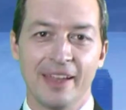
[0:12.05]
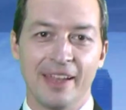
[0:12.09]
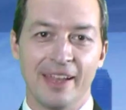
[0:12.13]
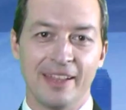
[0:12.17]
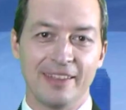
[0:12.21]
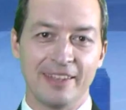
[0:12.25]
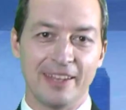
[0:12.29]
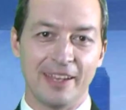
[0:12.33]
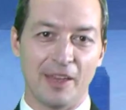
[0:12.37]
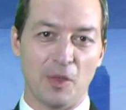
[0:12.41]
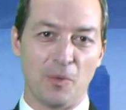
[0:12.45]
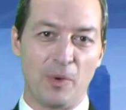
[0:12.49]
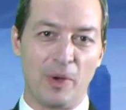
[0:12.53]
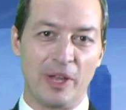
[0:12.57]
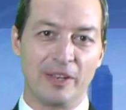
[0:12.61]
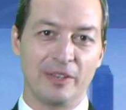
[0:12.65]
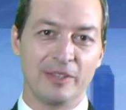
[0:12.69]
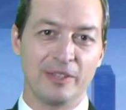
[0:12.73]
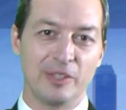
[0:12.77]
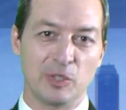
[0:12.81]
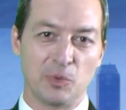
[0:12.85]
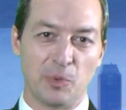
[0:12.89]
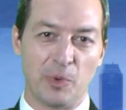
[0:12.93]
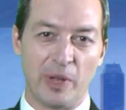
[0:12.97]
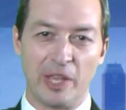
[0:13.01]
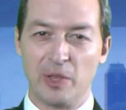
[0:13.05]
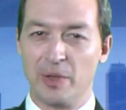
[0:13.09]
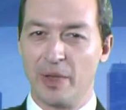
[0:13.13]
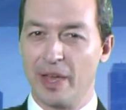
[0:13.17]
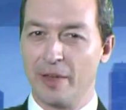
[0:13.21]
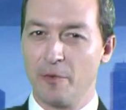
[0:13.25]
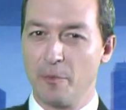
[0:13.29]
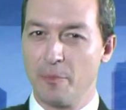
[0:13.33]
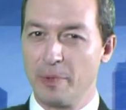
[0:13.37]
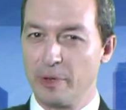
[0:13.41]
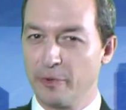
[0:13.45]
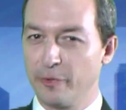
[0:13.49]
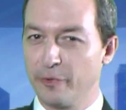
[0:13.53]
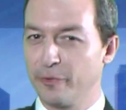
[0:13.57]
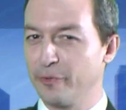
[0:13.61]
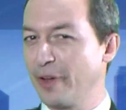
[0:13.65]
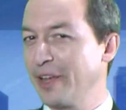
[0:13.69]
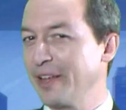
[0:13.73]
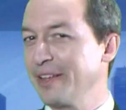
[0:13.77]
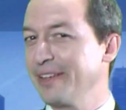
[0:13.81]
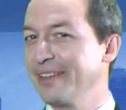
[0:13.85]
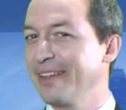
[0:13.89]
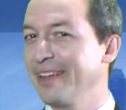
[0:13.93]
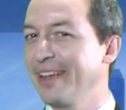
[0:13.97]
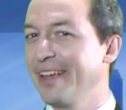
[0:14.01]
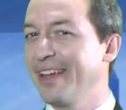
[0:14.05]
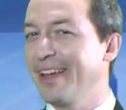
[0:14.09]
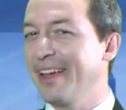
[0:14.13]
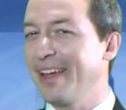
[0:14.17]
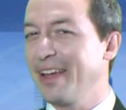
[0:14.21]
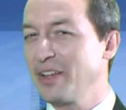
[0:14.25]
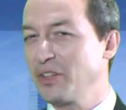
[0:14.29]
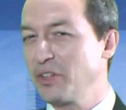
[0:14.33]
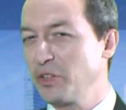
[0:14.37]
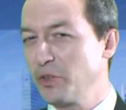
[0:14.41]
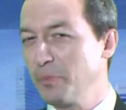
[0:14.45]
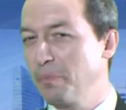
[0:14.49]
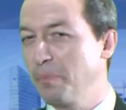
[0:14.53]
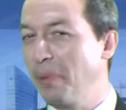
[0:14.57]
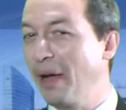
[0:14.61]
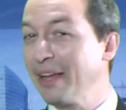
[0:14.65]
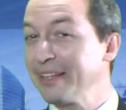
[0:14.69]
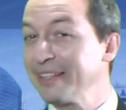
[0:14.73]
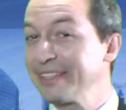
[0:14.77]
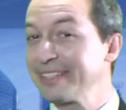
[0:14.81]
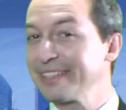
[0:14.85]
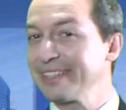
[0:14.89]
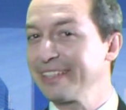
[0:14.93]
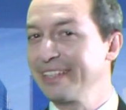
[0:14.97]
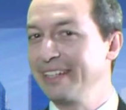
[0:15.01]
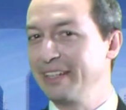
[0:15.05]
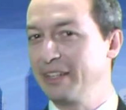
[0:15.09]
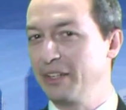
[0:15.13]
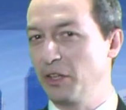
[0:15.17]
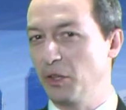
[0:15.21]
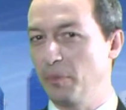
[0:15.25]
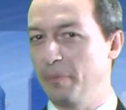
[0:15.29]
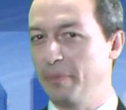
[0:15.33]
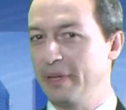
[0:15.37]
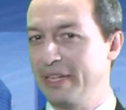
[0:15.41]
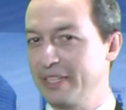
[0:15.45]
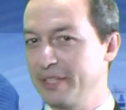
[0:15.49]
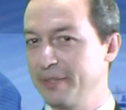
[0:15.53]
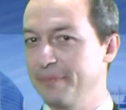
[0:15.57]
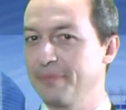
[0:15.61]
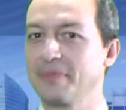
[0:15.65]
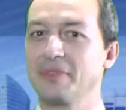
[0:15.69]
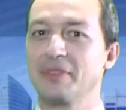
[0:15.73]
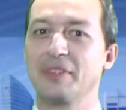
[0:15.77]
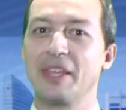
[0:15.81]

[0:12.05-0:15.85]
and the other one is where you have a bit of fun and you punt a little bit.